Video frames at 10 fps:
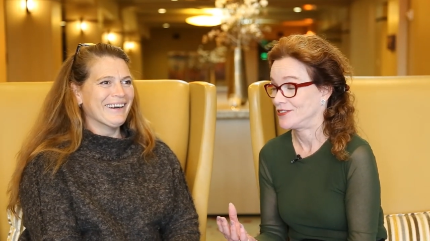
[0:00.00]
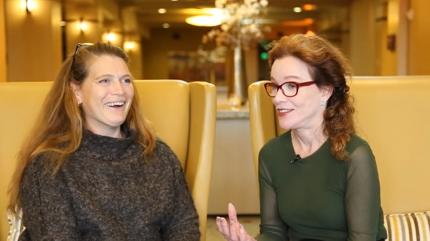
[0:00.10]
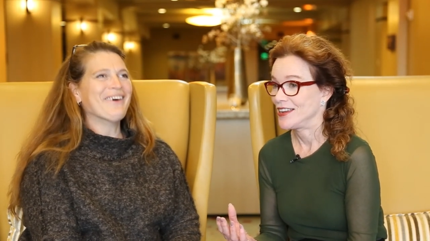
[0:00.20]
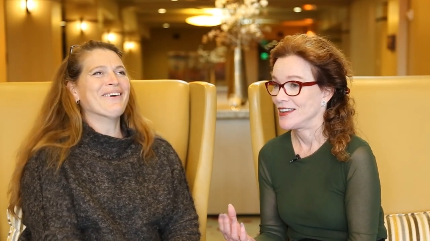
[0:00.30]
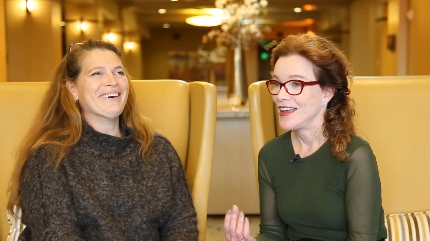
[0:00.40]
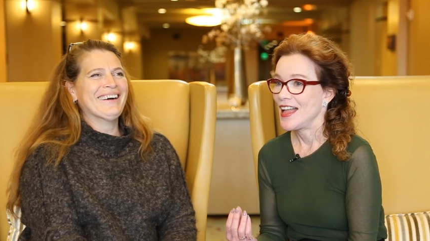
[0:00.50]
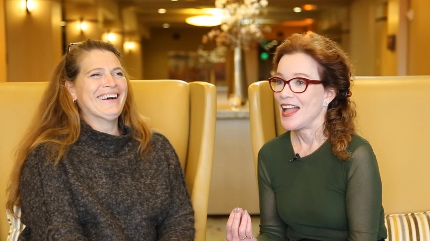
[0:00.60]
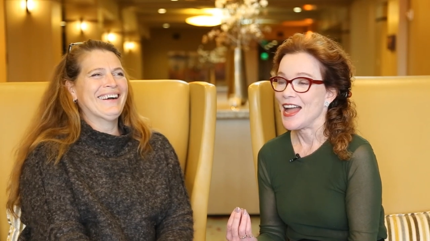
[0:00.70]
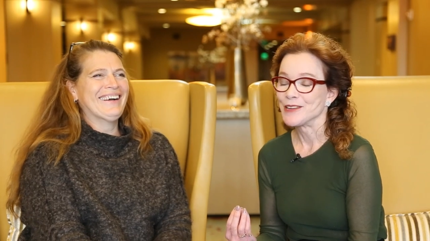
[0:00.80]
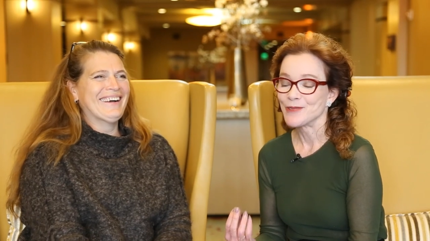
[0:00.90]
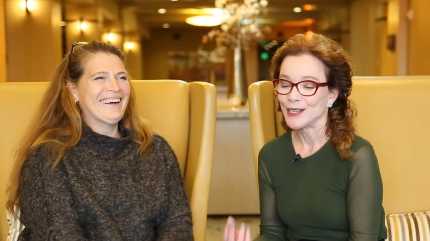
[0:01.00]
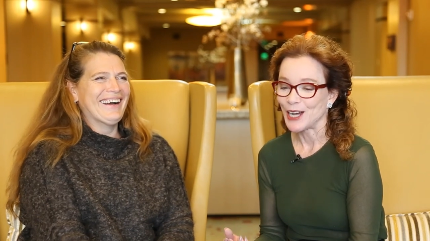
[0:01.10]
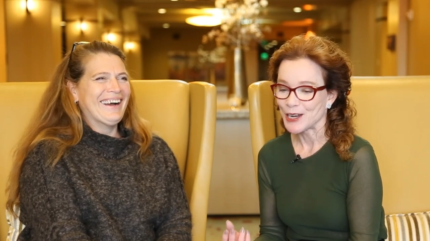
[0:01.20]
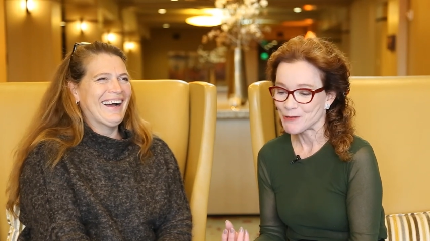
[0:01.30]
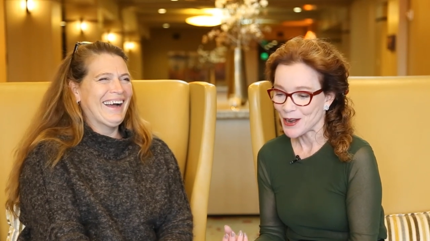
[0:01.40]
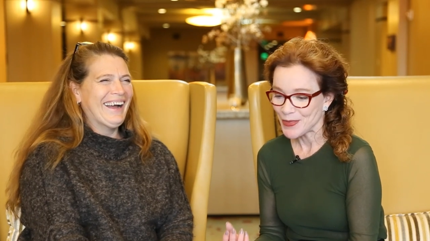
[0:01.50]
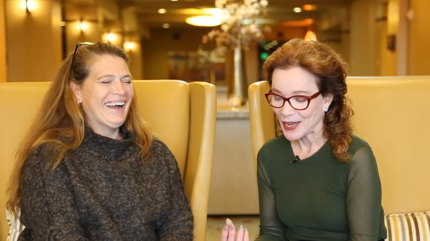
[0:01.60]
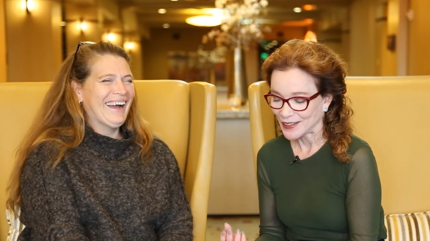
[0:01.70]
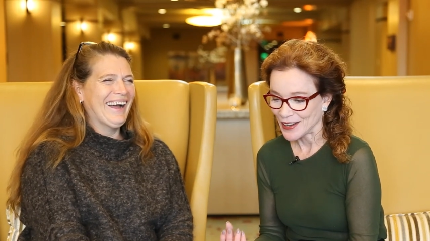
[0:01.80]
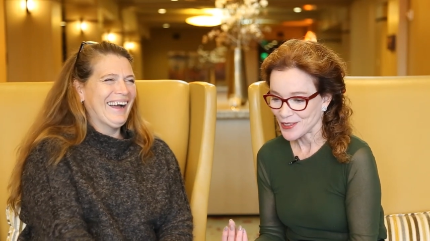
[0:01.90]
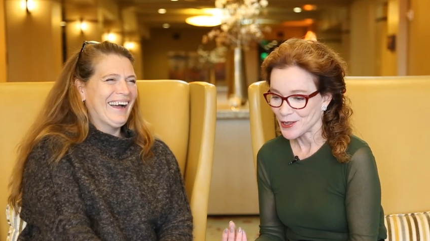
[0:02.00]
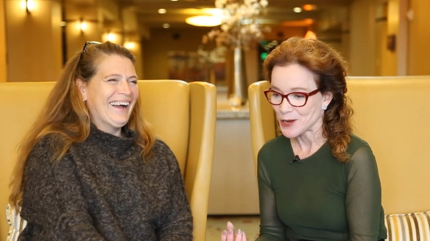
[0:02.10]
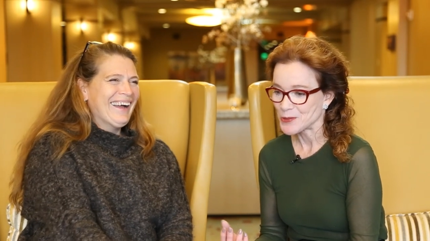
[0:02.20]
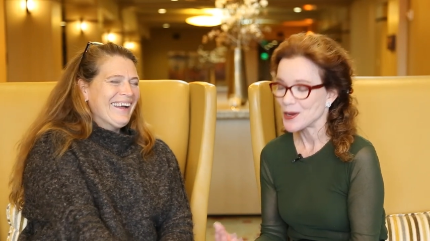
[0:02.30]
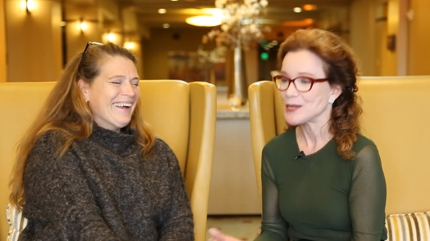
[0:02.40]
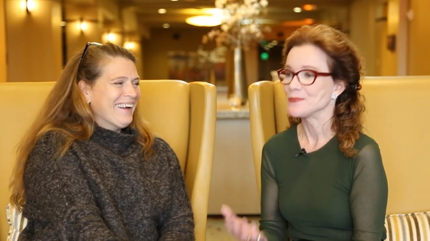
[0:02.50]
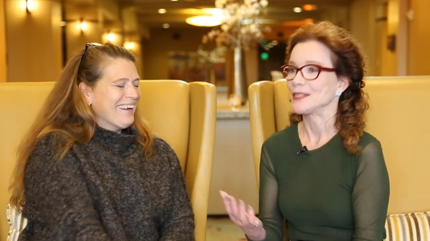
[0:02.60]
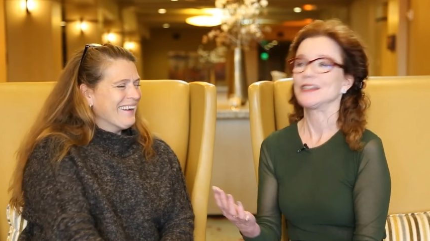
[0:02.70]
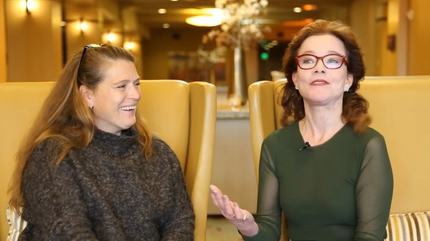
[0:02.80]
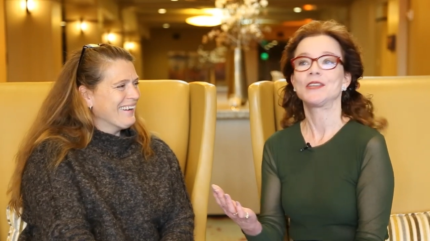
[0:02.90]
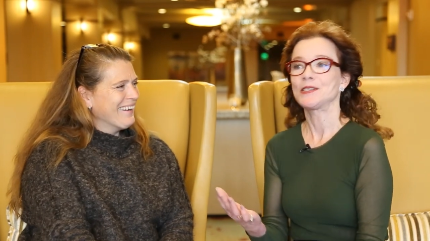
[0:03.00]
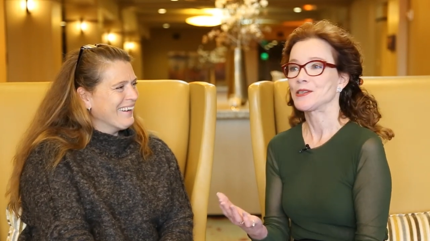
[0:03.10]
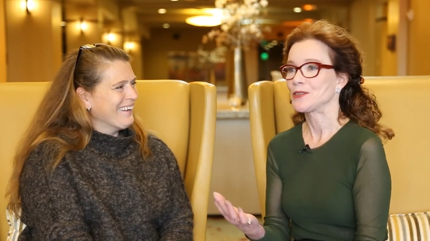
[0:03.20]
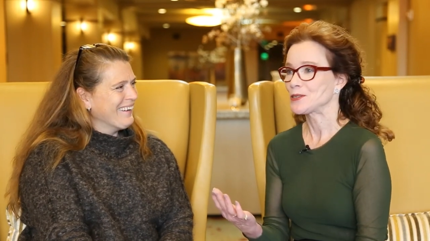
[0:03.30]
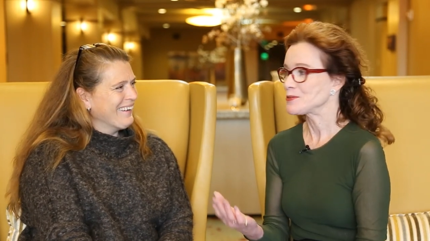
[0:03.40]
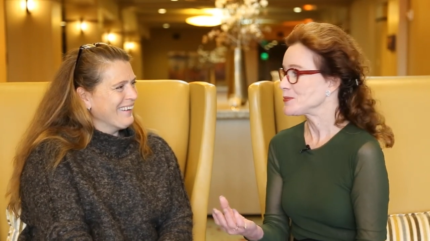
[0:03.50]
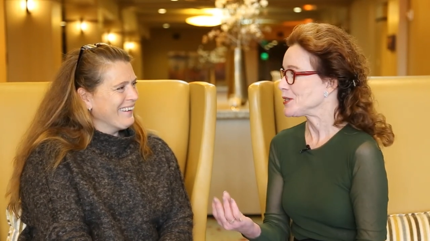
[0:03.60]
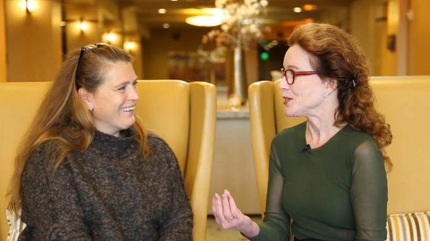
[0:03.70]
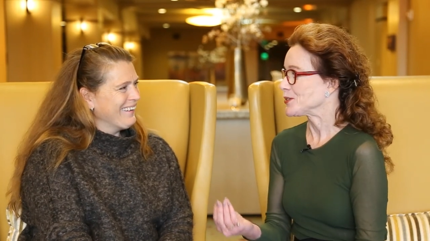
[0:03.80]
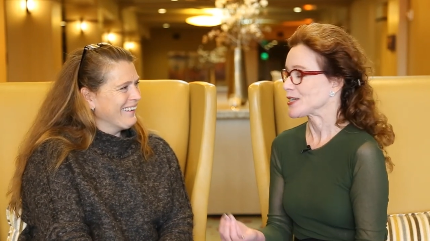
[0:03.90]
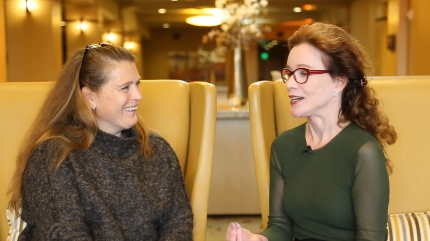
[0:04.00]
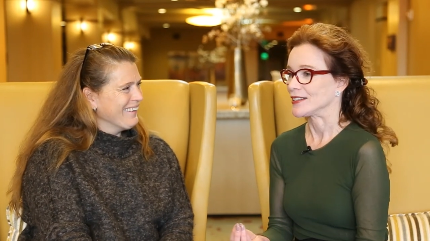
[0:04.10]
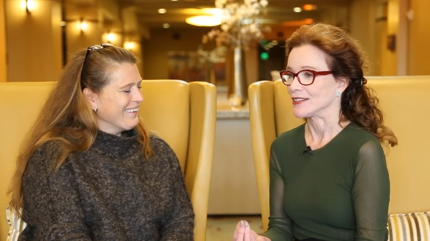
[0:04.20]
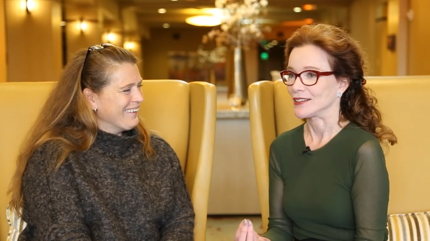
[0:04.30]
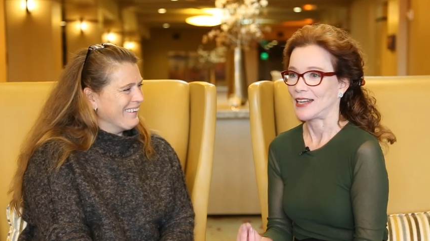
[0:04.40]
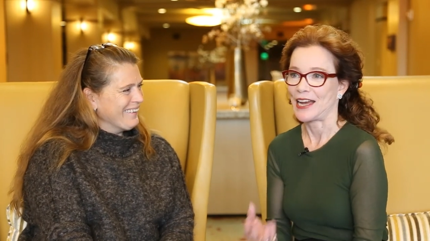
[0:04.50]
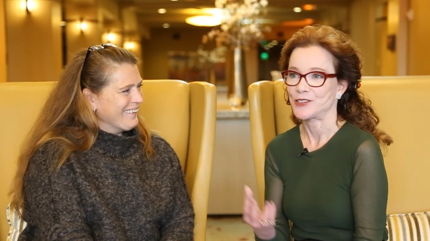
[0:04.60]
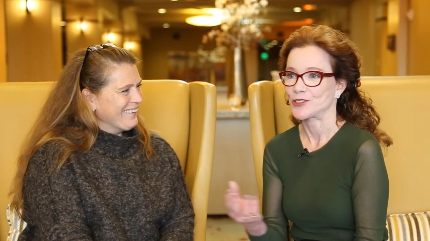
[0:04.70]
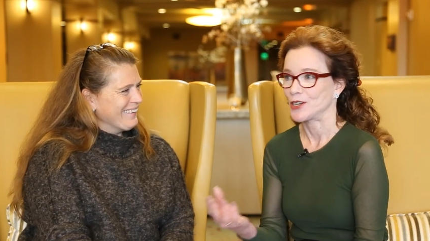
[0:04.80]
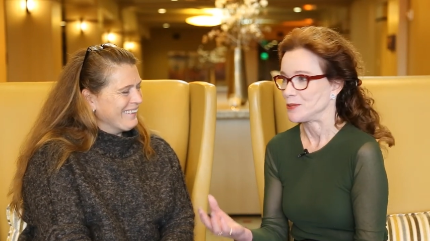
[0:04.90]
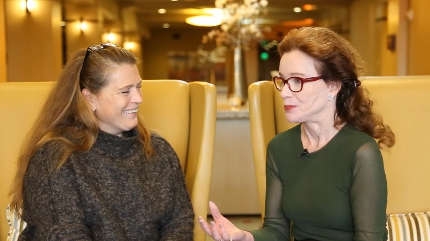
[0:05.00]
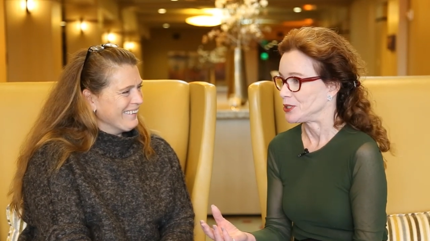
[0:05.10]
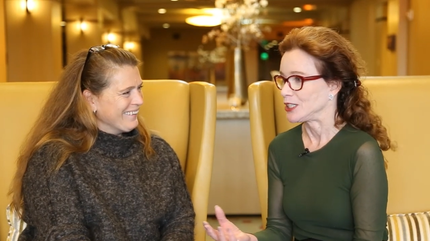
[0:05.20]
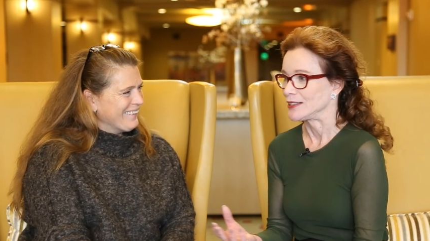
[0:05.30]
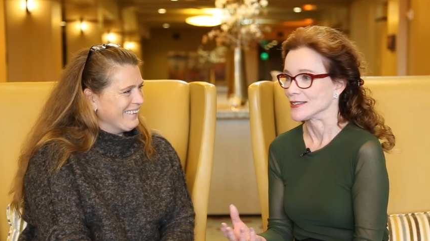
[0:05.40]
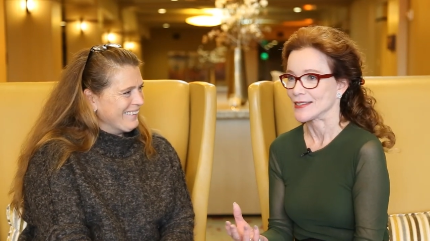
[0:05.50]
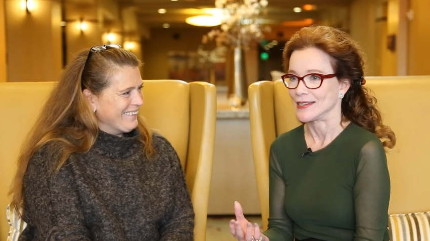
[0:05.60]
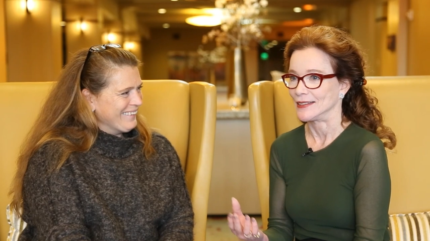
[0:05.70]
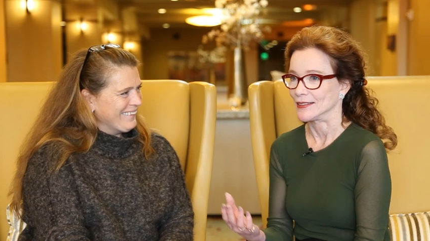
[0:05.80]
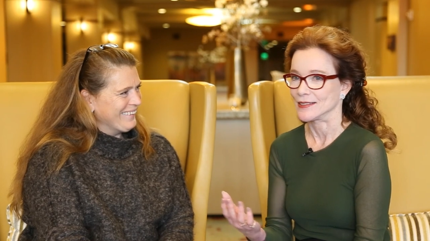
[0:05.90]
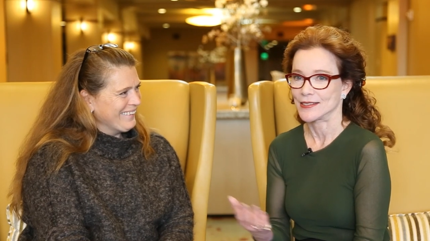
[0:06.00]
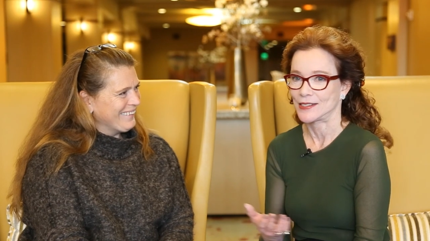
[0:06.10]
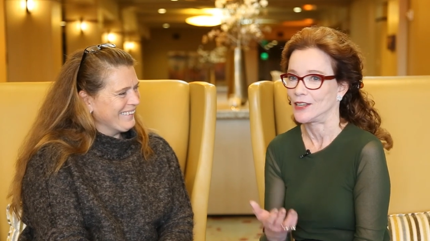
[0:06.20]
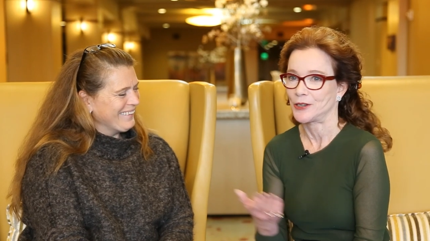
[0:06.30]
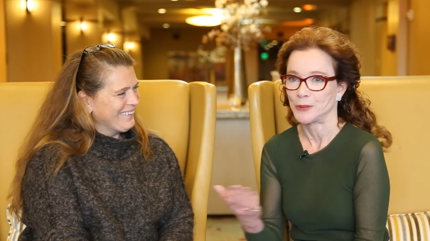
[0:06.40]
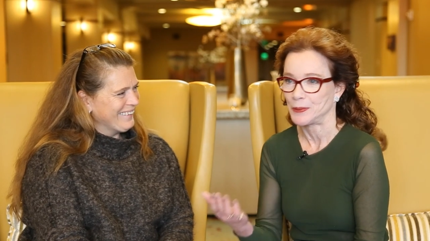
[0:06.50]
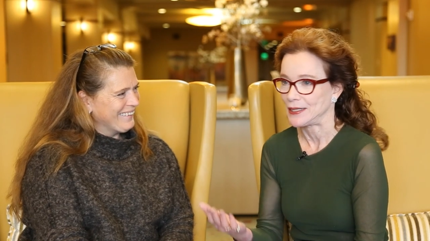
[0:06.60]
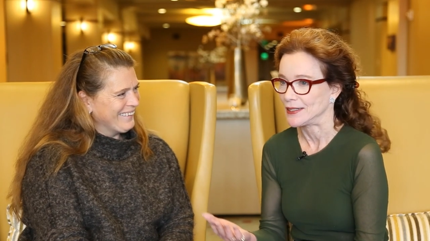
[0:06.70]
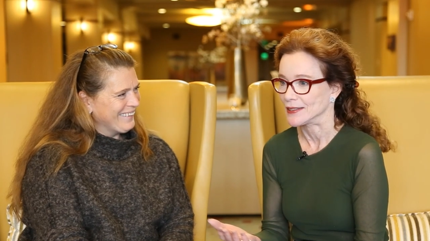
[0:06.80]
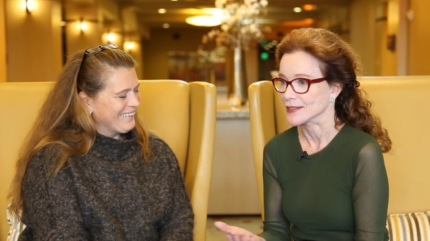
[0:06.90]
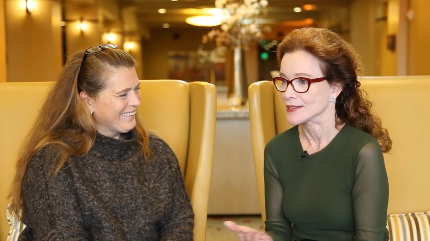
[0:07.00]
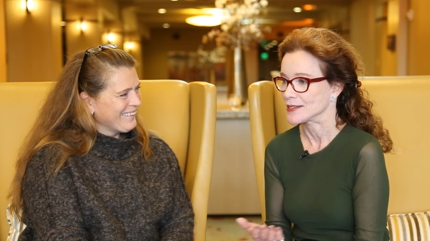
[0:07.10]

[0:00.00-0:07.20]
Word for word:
Speaker 1: Oh. And when I read that, I thought, wait a minute, this this woman knows how to castrate bulls and slaughter pigs.